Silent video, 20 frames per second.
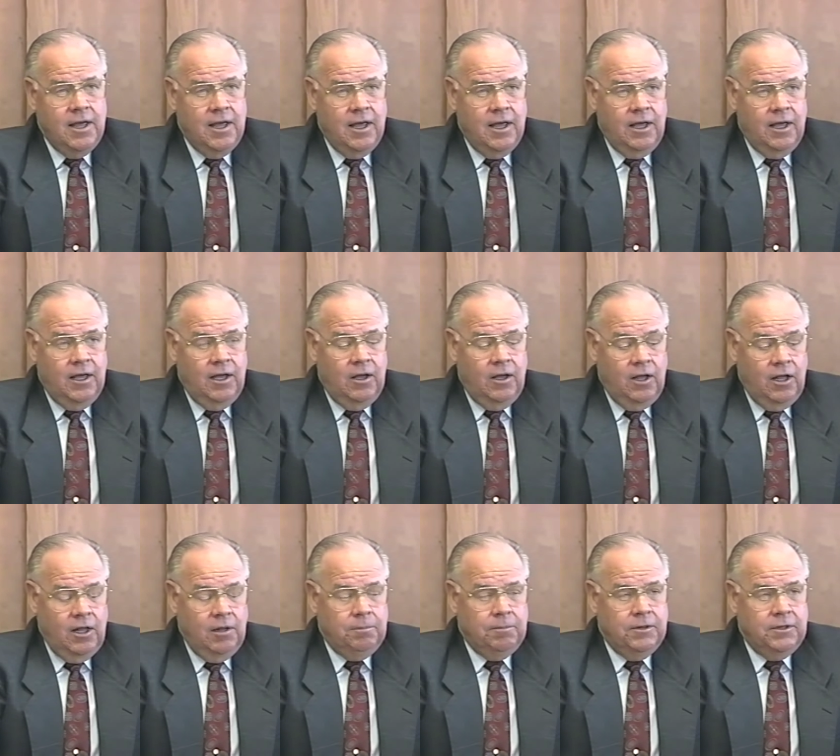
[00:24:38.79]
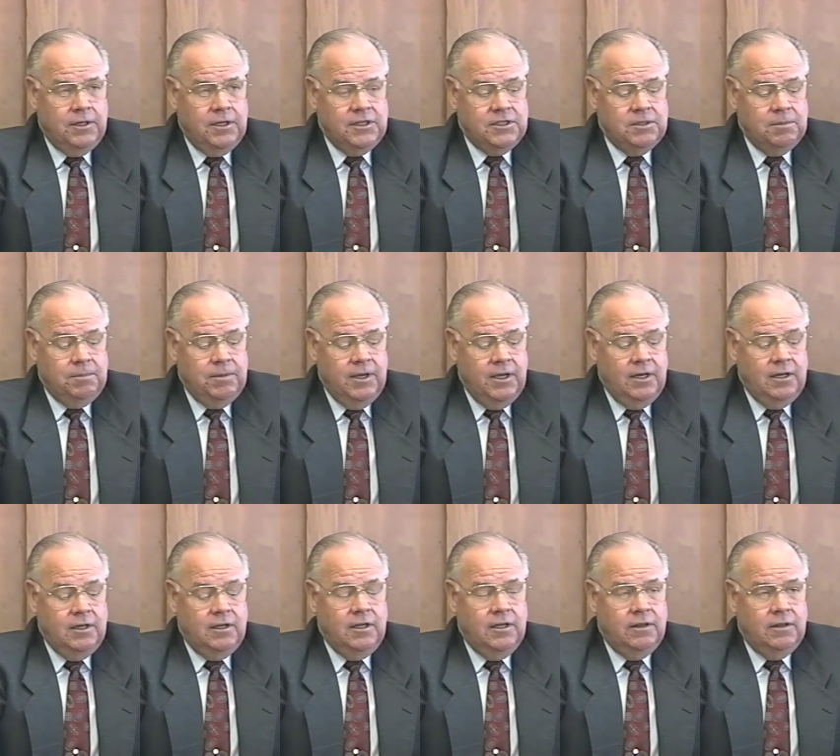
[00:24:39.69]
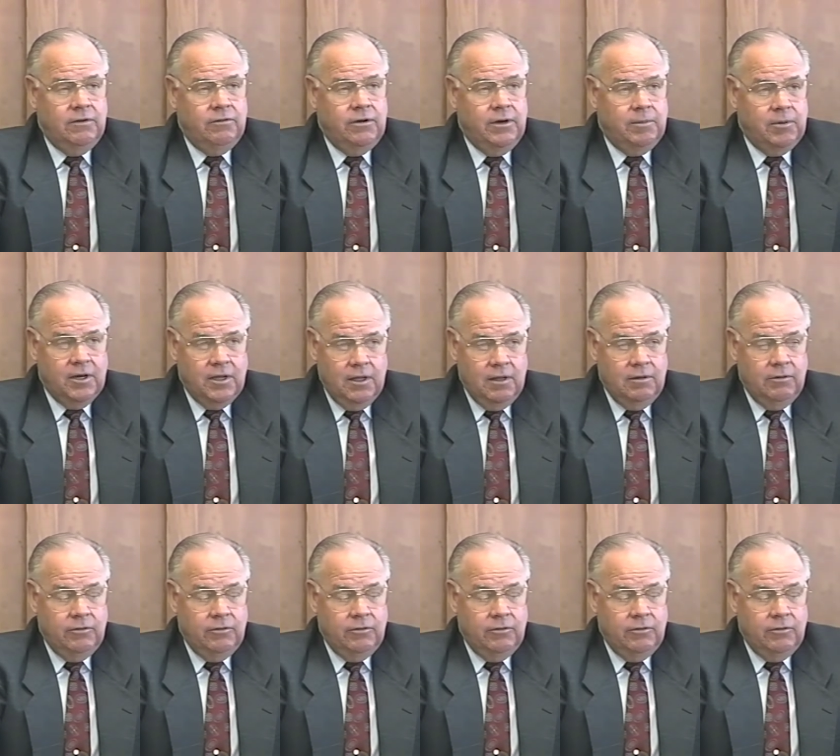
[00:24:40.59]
Uh, all participated in the ribbon,